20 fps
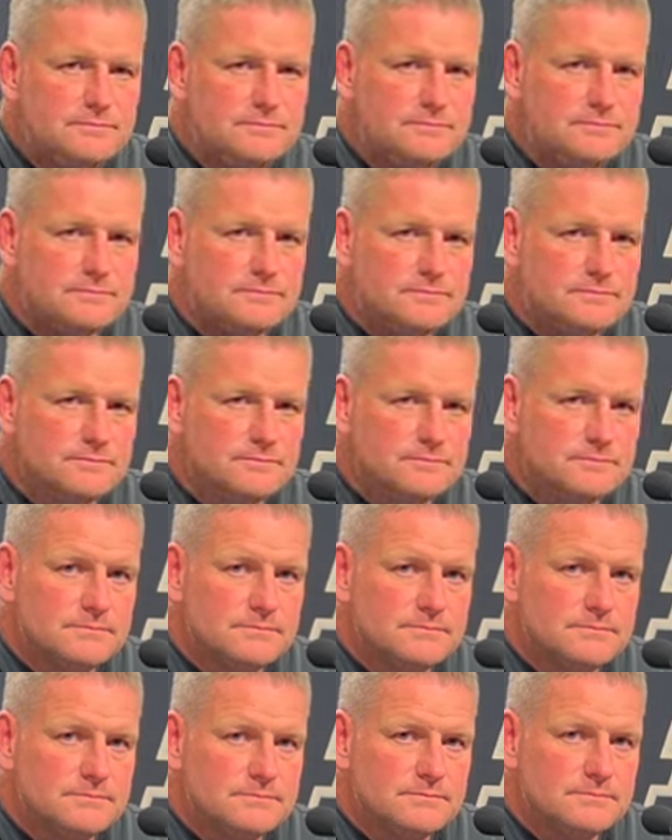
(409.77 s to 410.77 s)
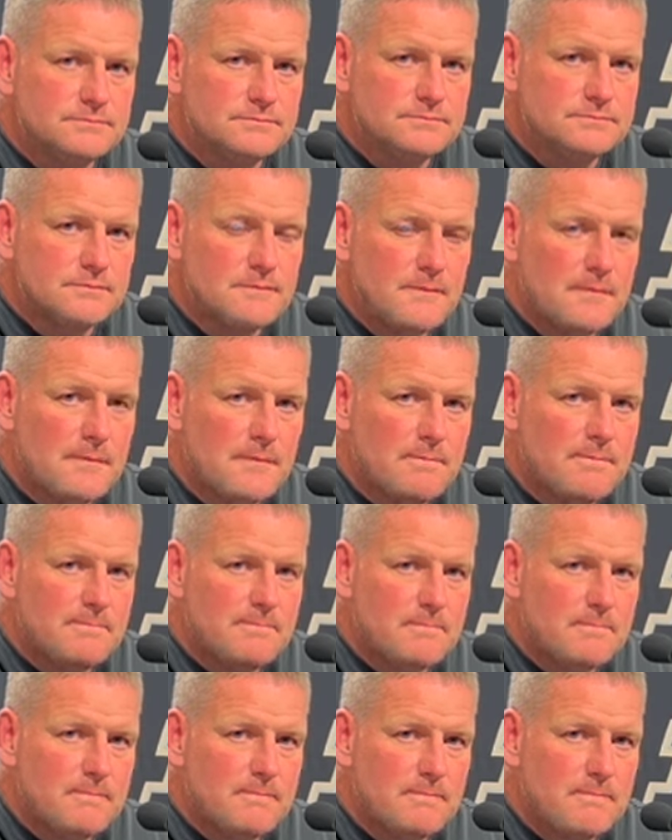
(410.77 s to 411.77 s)
Can you just break down the last two-point
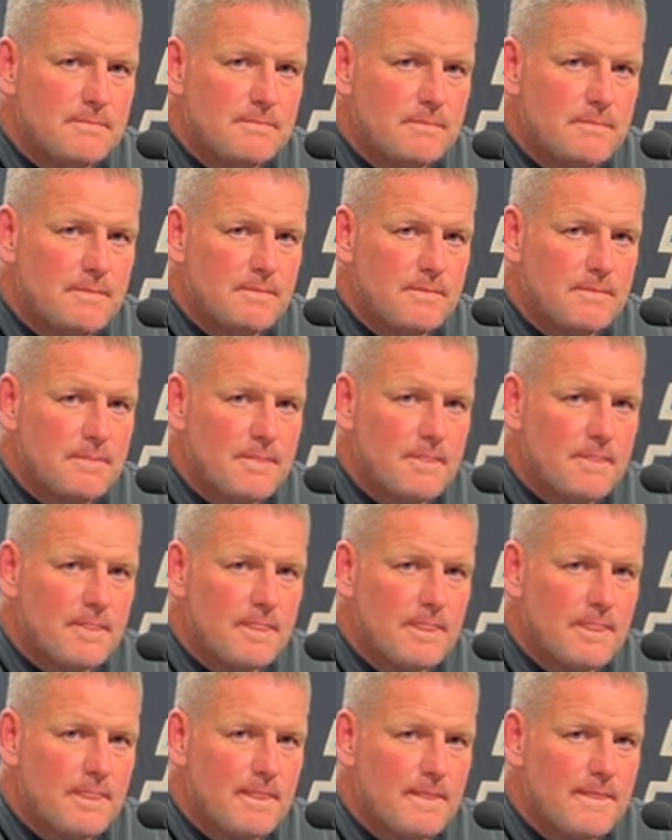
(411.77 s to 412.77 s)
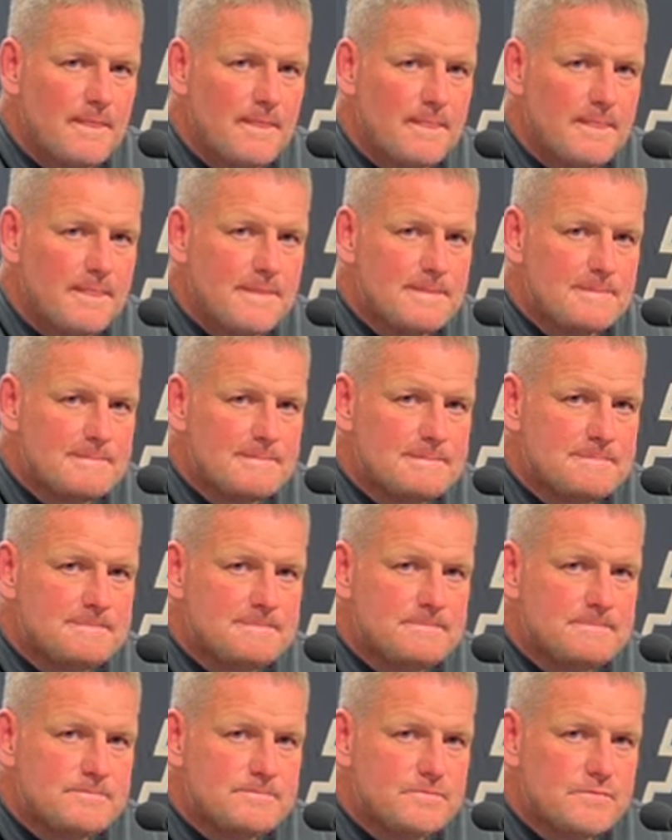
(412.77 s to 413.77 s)
conversion there at Illinois and what
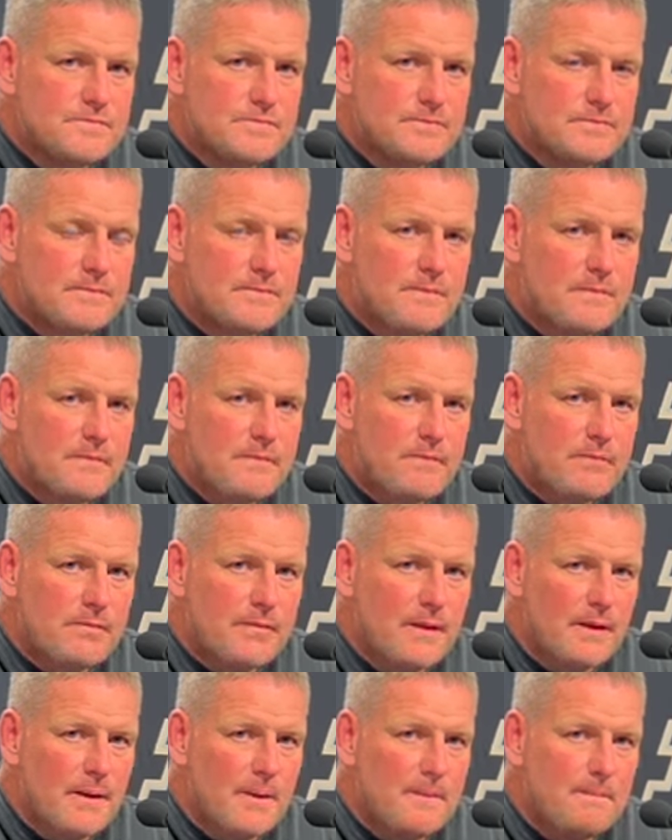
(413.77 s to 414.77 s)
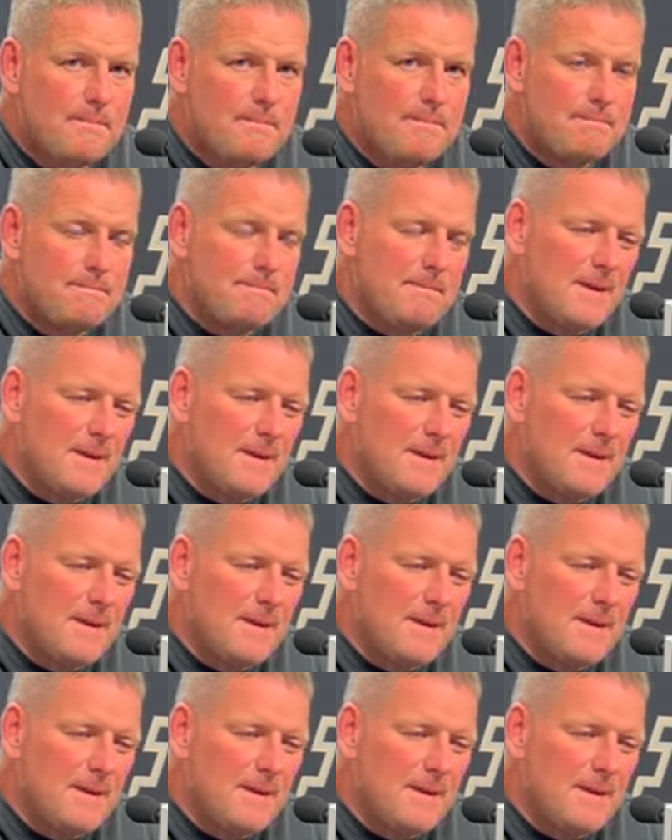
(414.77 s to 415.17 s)
needed to be better there for that to work?